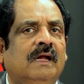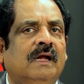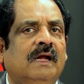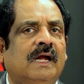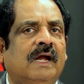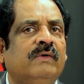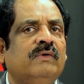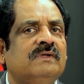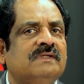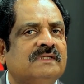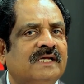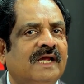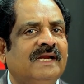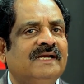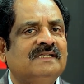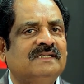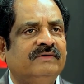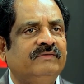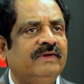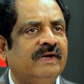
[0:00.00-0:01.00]
I would say
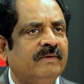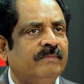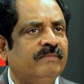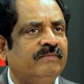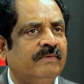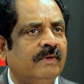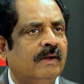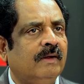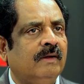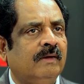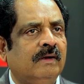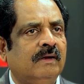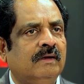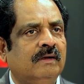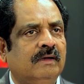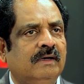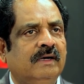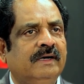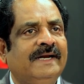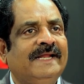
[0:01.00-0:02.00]
it's a very
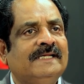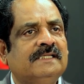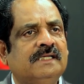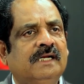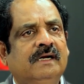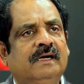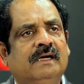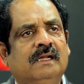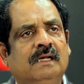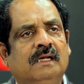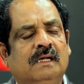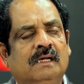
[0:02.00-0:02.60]
decent